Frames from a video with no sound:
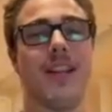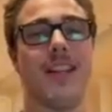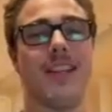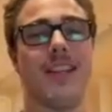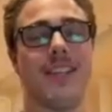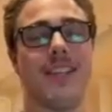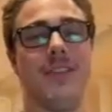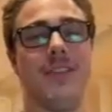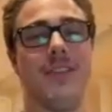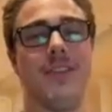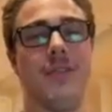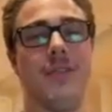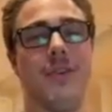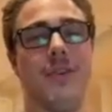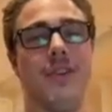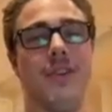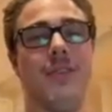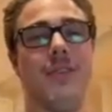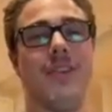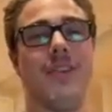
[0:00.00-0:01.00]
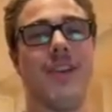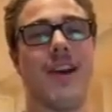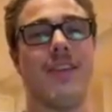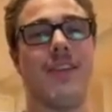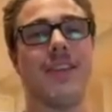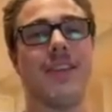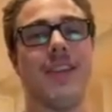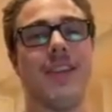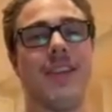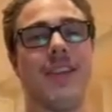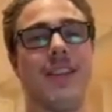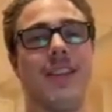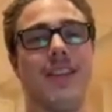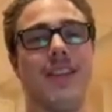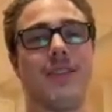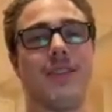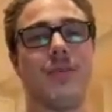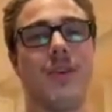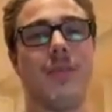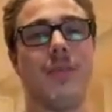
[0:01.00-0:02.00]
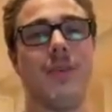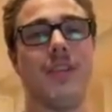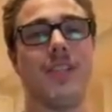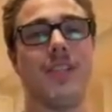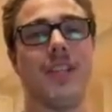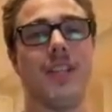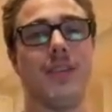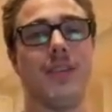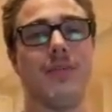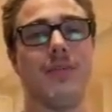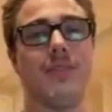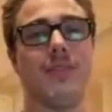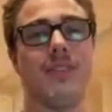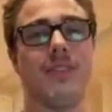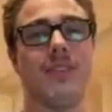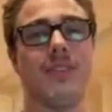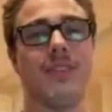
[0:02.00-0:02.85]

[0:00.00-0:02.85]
Like, do you know what you have to hit, like squat, bench, deadlift?